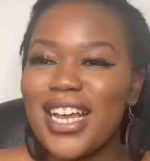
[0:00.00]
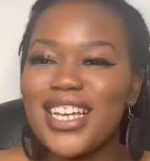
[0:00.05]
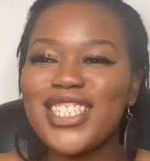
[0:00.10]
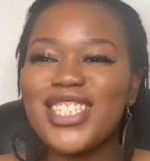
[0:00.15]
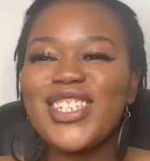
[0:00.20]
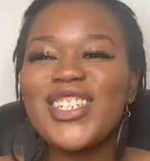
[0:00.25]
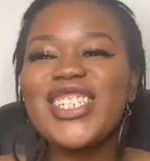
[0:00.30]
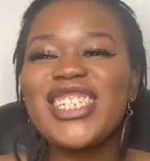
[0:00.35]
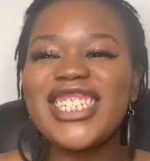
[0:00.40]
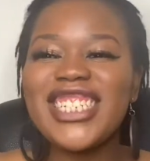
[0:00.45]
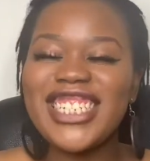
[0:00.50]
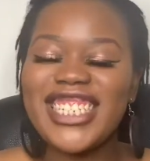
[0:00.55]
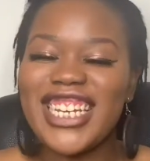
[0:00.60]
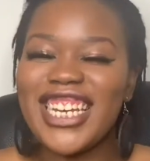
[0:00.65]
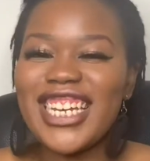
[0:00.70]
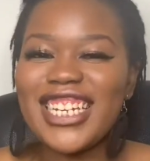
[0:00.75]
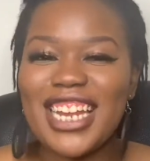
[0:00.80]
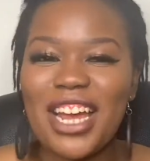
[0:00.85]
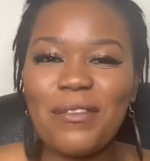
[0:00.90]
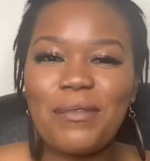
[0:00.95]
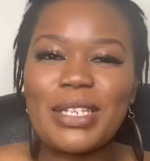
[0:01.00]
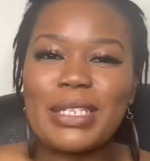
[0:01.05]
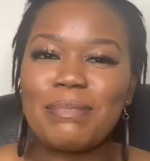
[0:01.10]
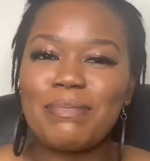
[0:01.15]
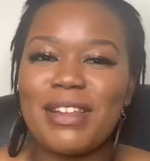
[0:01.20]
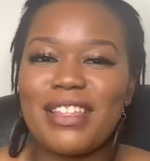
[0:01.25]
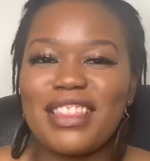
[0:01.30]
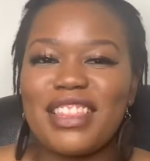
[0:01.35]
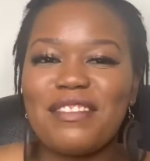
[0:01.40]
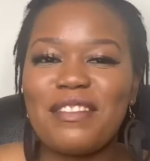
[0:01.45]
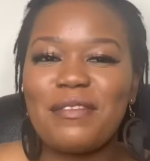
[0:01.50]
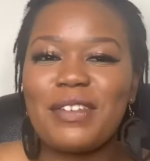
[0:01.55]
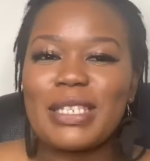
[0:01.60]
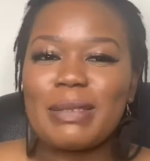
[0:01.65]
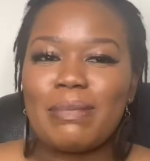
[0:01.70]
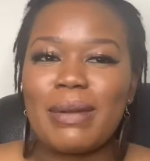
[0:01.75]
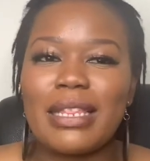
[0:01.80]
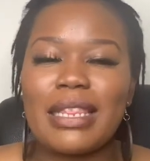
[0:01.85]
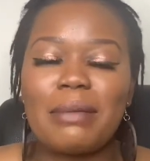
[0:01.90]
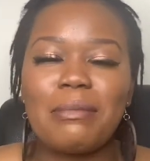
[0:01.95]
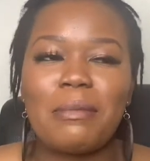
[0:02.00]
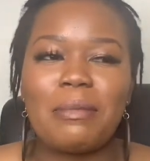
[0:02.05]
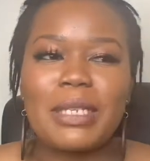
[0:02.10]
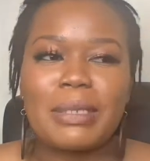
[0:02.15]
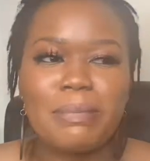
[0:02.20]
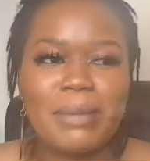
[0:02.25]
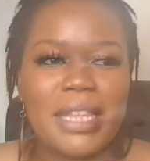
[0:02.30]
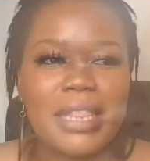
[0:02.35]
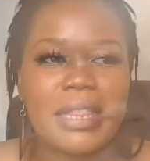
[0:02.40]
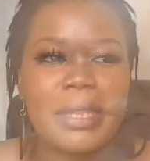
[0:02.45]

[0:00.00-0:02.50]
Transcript: So she did, and we split them and we split them and we split them.